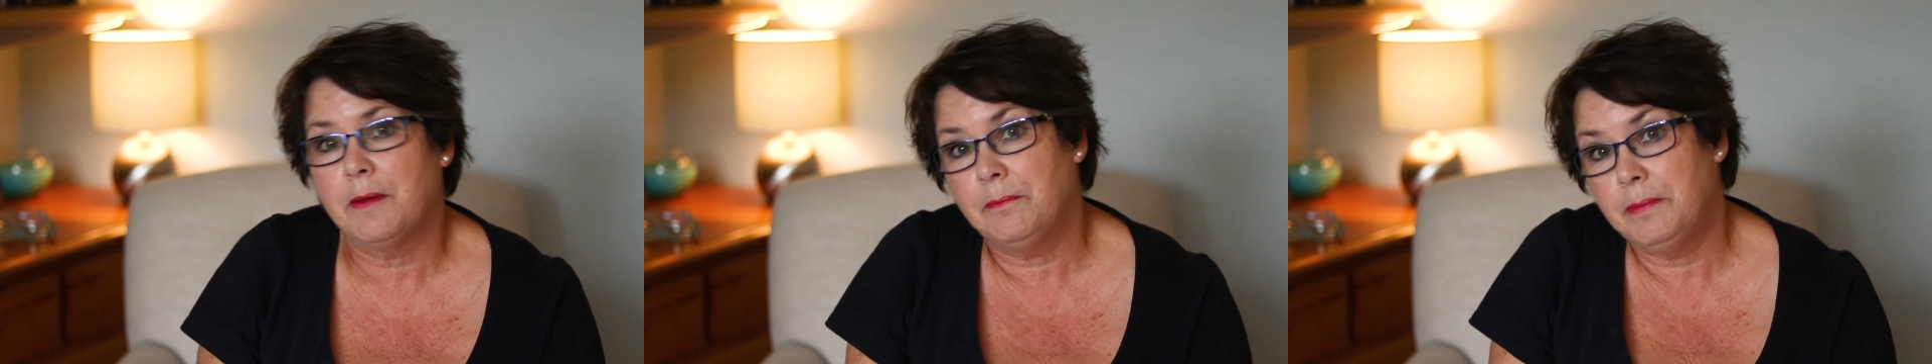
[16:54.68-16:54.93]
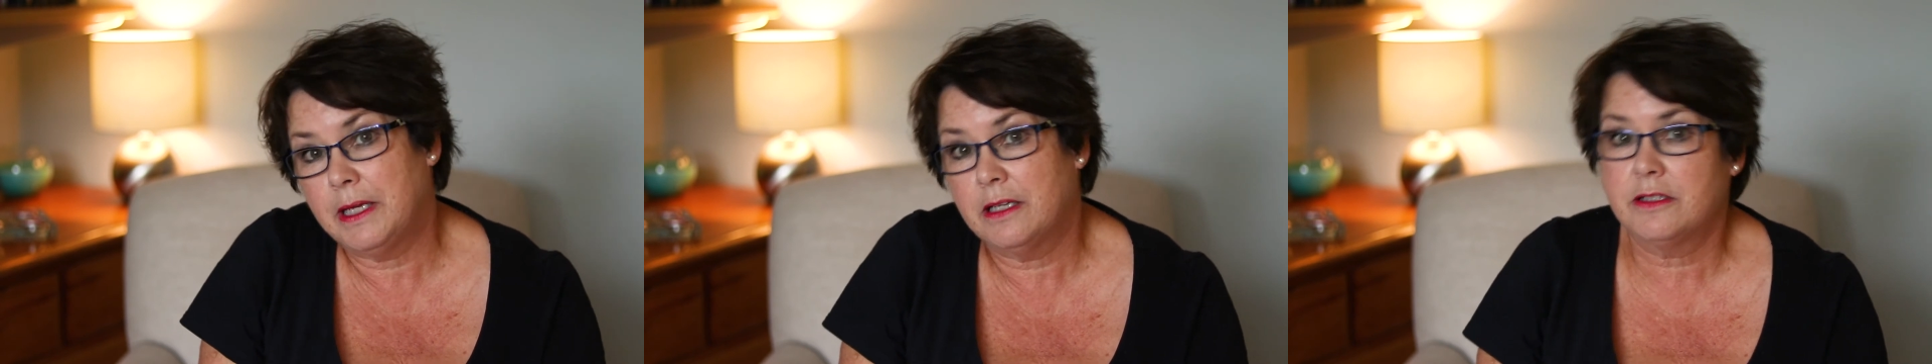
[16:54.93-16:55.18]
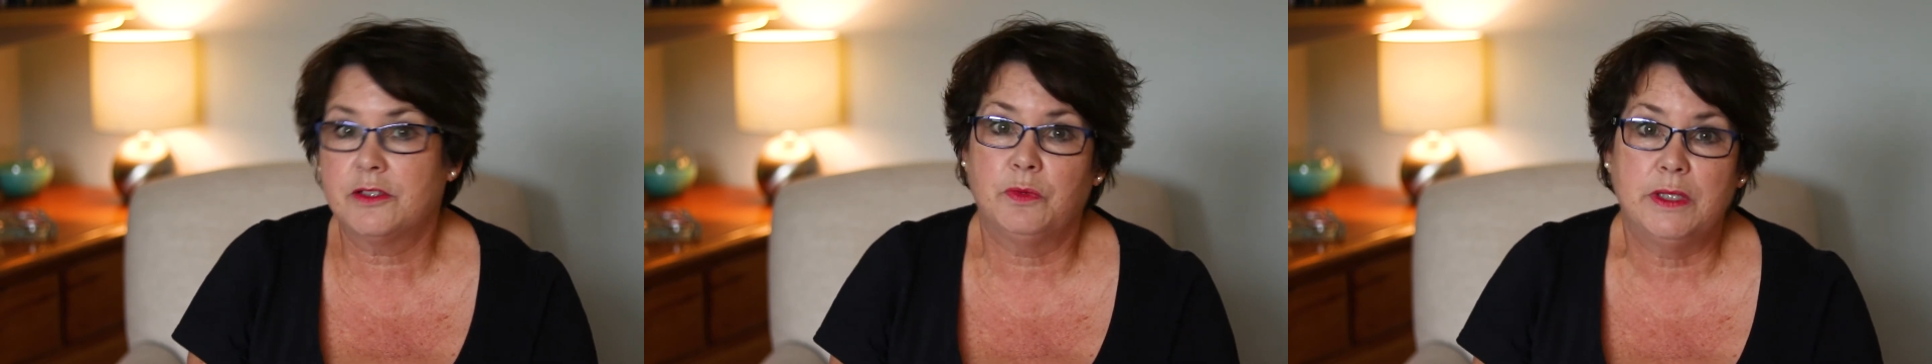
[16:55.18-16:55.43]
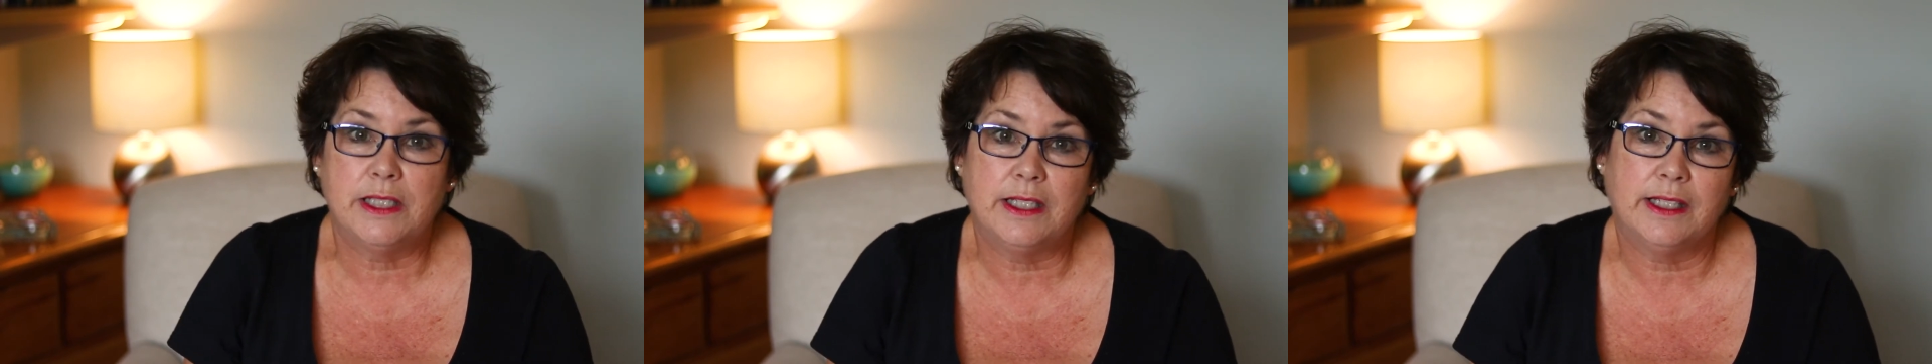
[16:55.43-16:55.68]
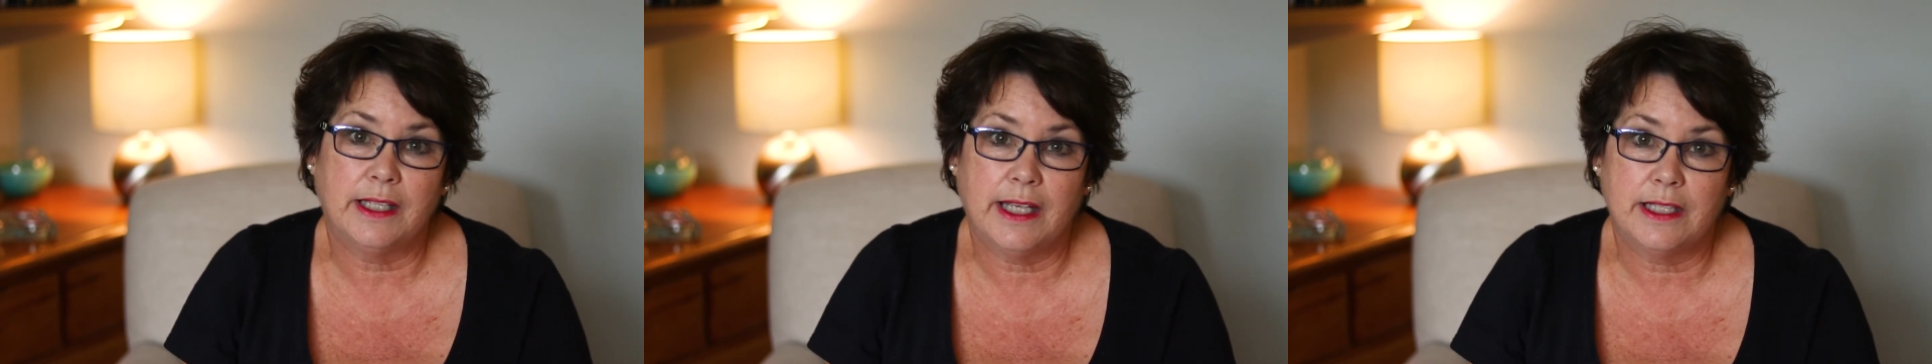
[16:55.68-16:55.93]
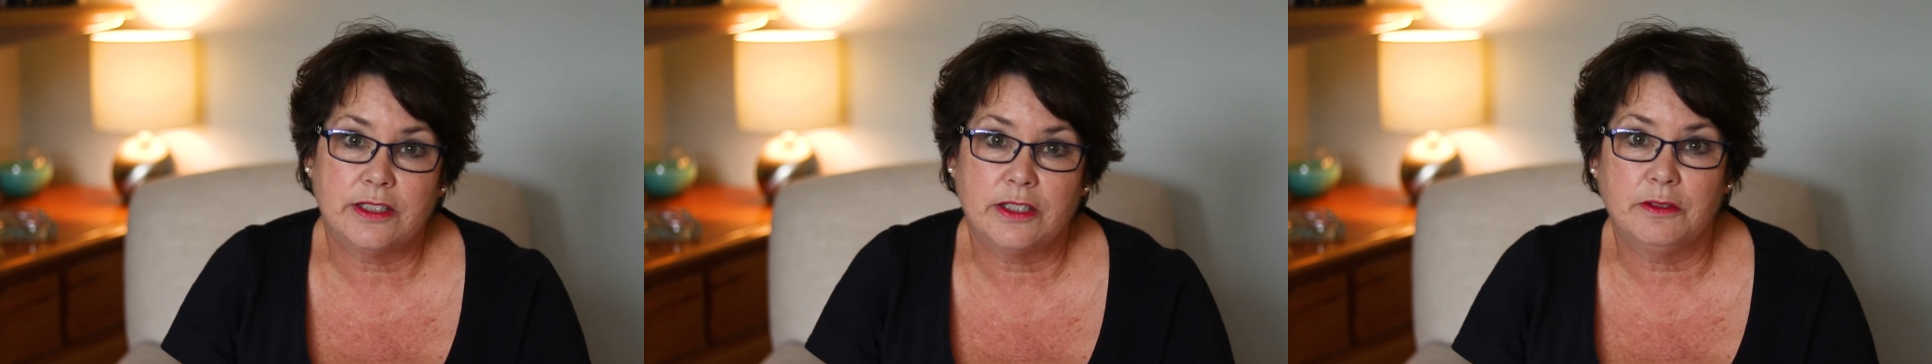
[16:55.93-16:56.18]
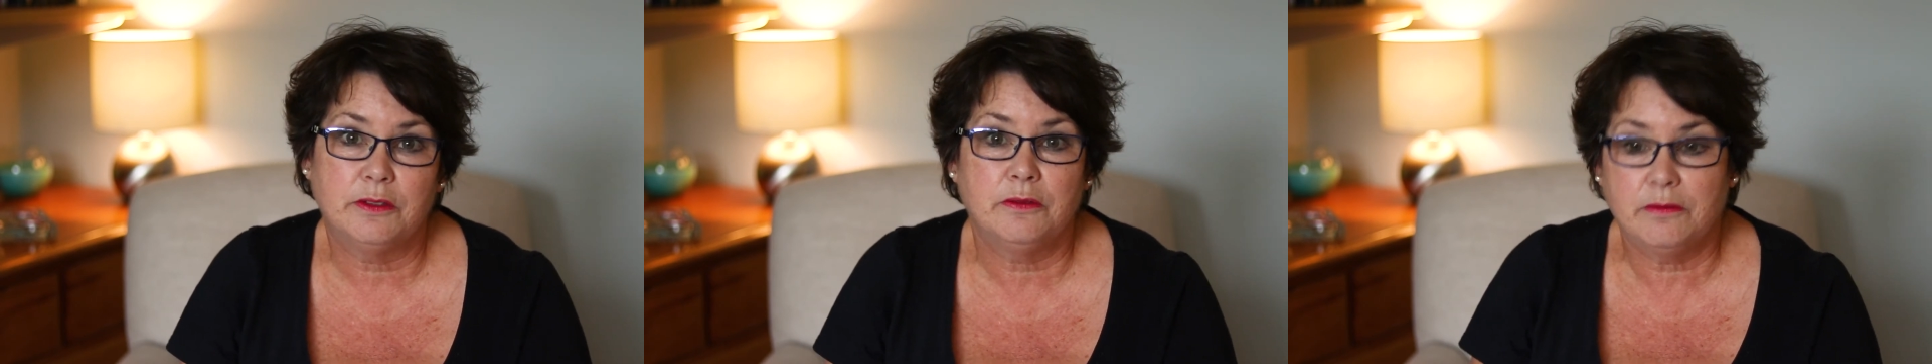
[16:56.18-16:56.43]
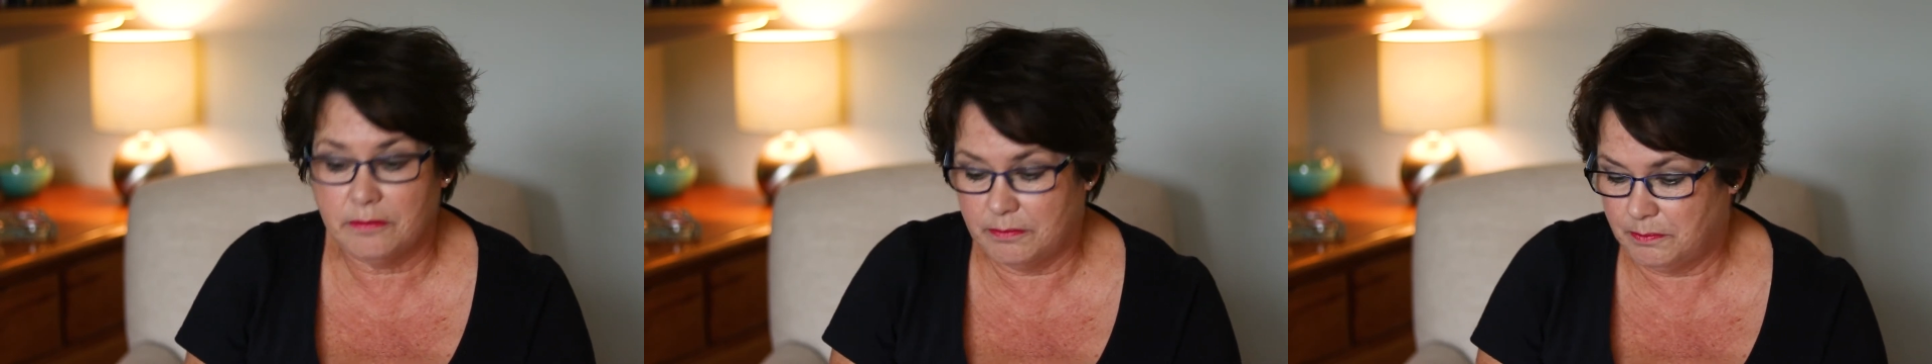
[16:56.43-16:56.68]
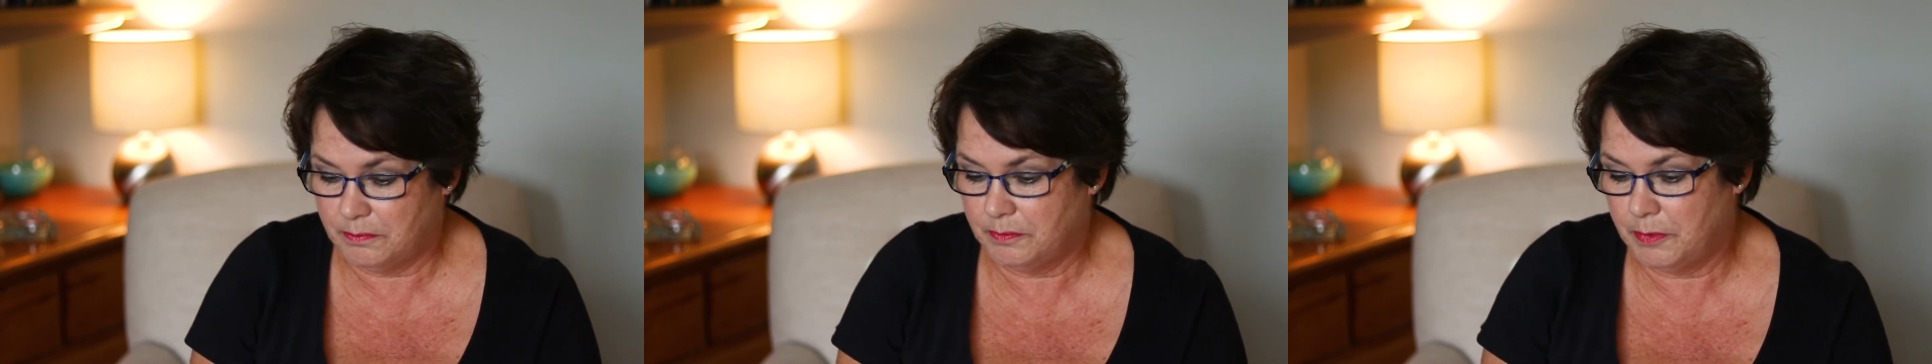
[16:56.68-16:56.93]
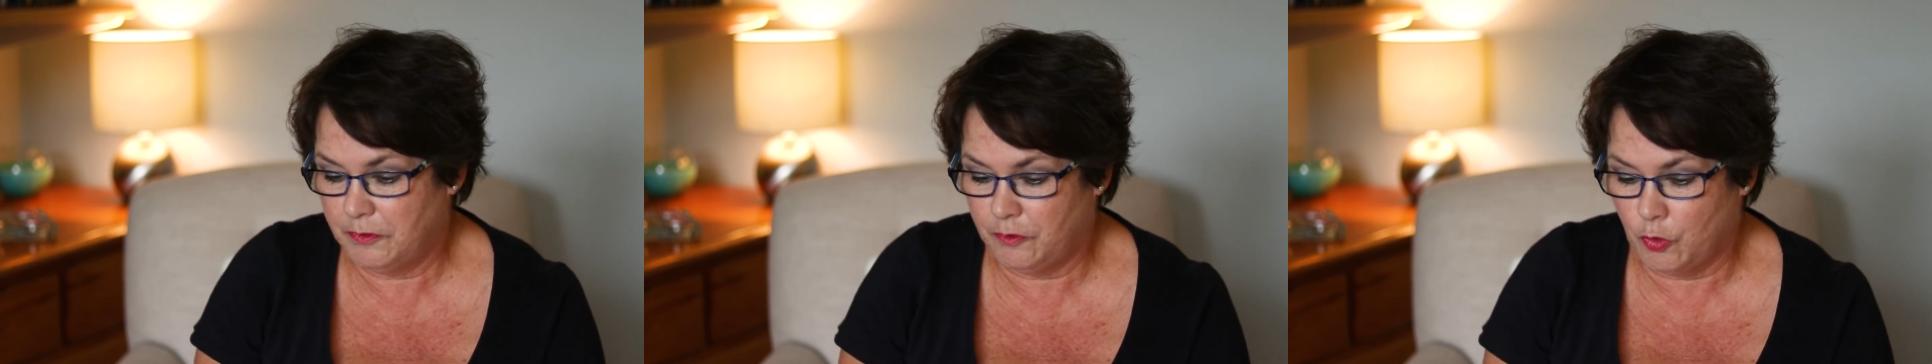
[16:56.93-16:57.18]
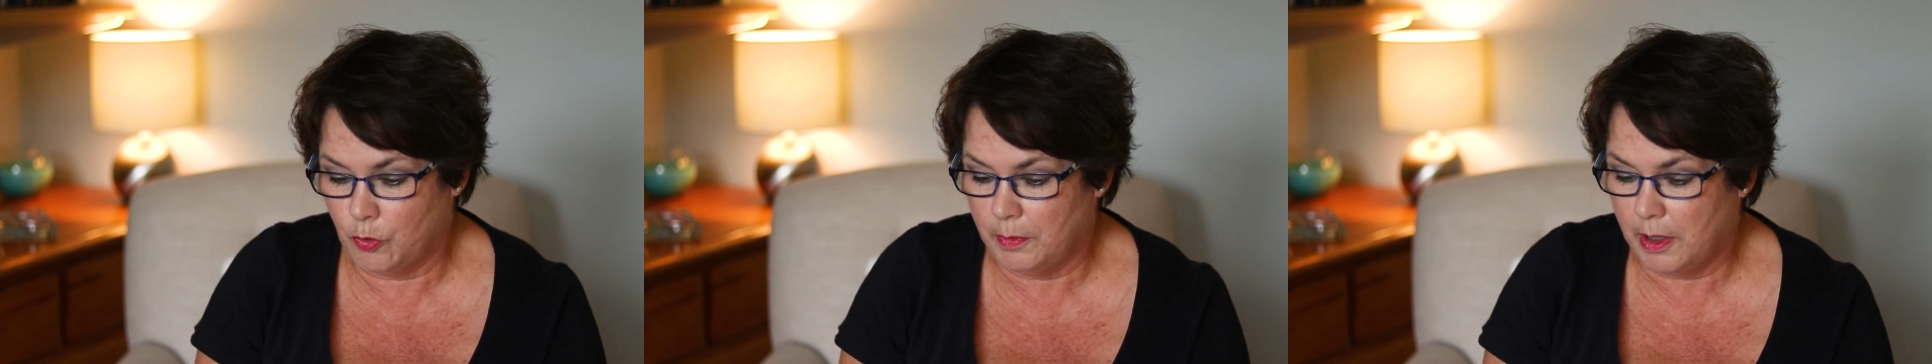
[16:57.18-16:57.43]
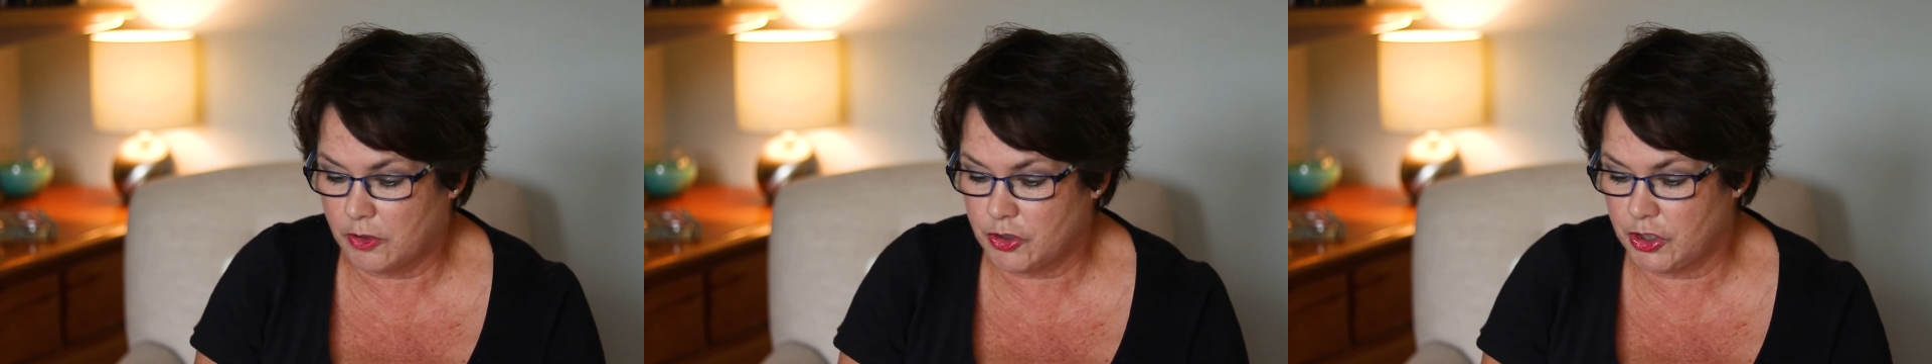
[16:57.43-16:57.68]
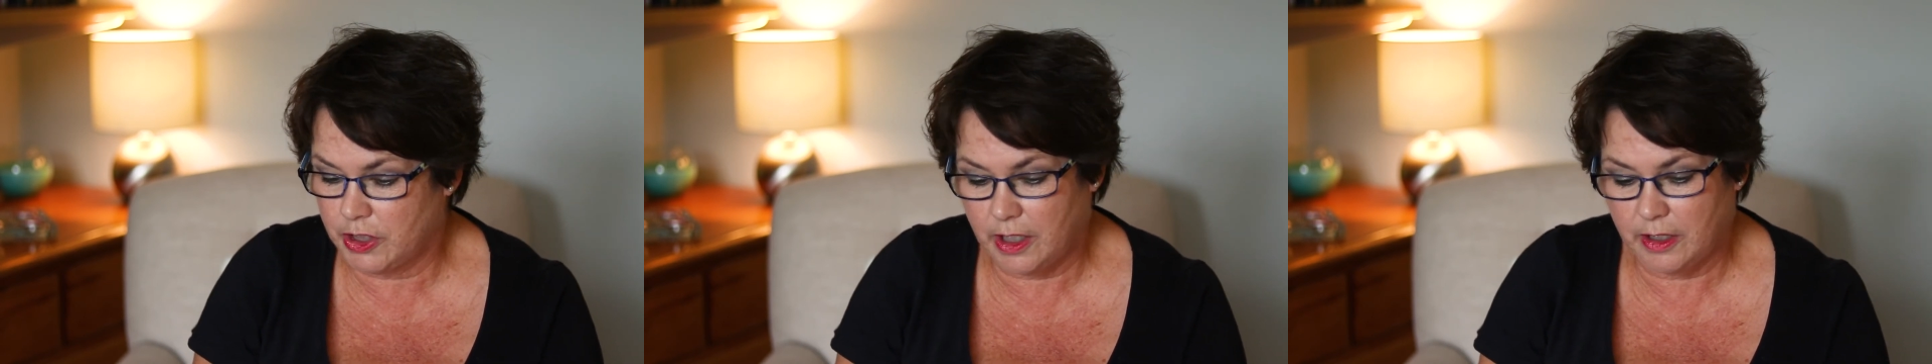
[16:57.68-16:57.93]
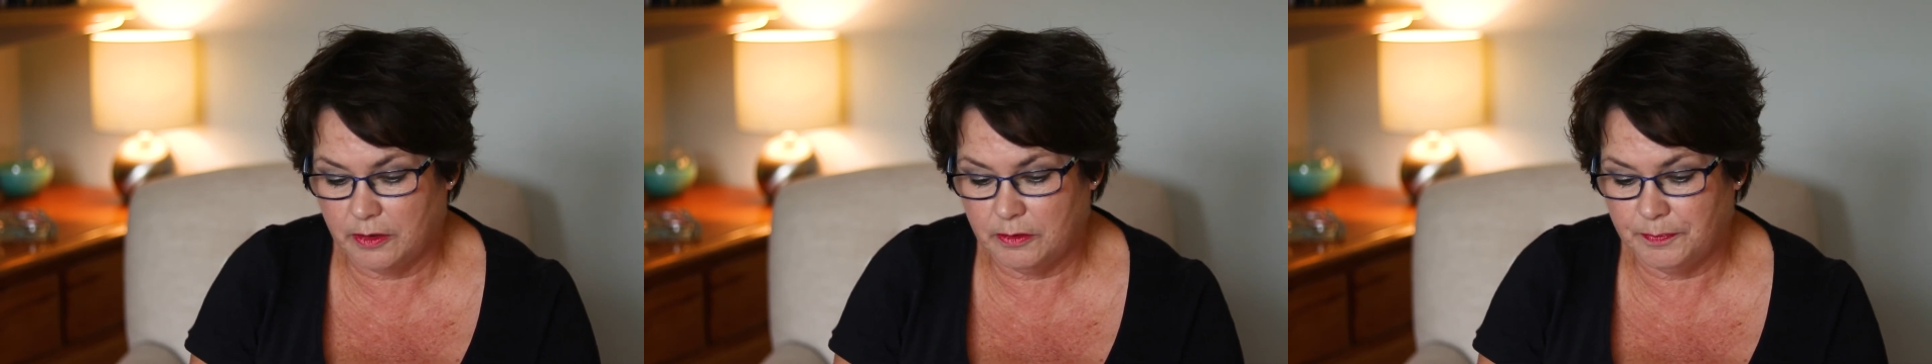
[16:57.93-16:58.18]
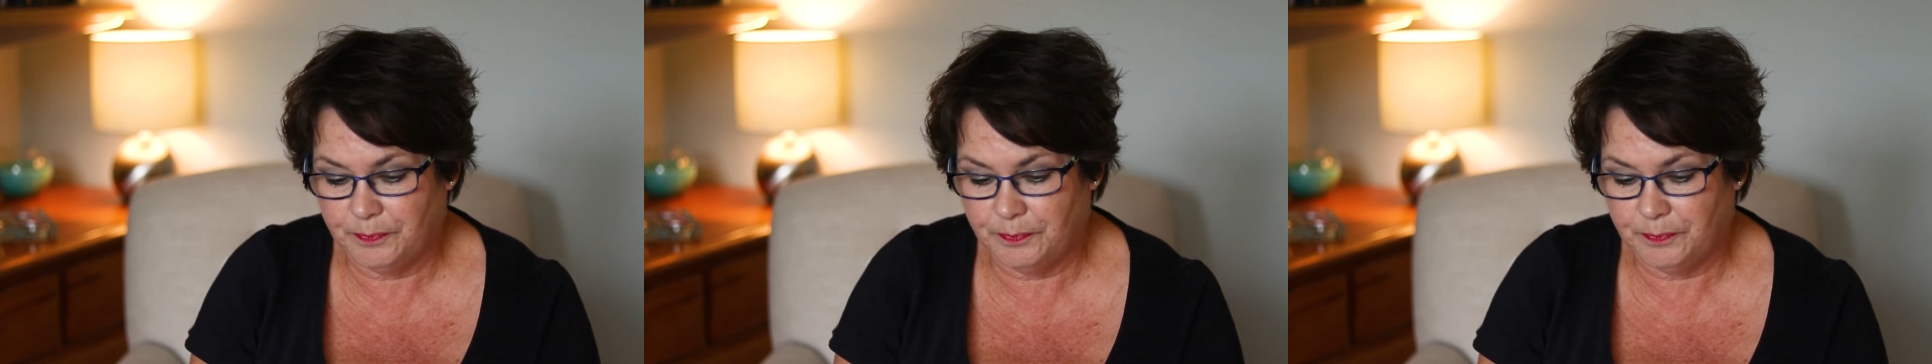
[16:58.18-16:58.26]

because we didn't get to perform our show.